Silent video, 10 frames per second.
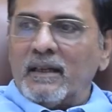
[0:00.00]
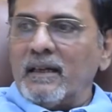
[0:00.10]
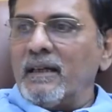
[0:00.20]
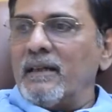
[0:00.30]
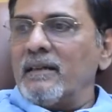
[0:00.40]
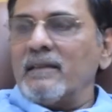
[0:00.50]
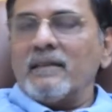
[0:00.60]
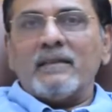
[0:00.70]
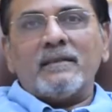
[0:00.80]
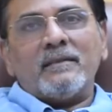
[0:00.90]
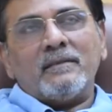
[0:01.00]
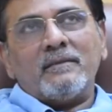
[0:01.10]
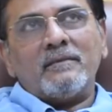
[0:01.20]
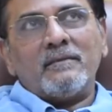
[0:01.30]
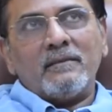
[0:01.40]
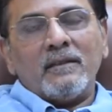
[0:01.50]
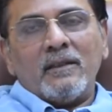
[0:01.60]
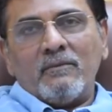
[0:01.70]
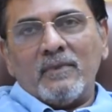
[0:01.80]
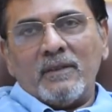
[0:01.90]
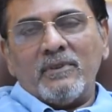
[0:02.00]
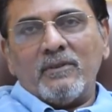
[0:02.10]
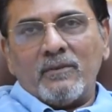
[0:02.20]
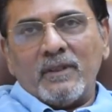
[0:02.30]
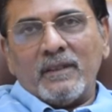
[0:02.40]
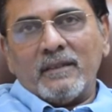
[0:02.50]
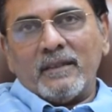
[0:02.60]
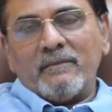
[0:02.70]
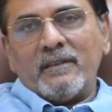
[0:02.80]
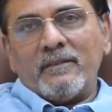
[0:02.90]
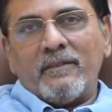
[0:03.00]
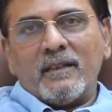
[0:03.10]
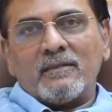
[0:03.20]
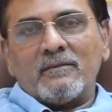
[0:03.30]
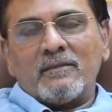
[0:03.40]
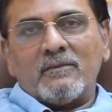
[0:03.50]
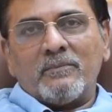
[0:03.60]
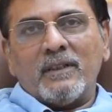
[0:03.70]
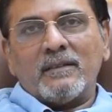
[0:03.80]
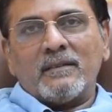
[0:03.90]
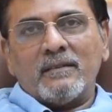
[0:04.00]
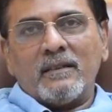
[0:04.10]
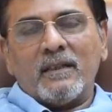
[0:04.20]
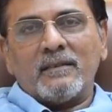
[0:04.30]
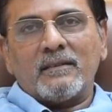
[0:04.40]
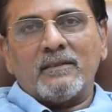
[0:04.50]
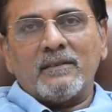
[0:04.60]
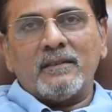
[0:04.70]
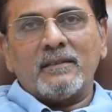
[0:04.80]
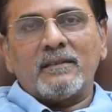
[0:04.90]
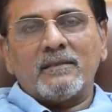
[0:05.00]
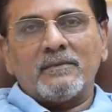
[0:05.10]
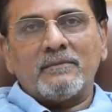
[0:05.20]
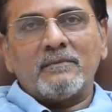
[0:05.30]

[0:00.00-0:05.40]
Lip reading: And we have been growing at a very fast pace in the last 3 years.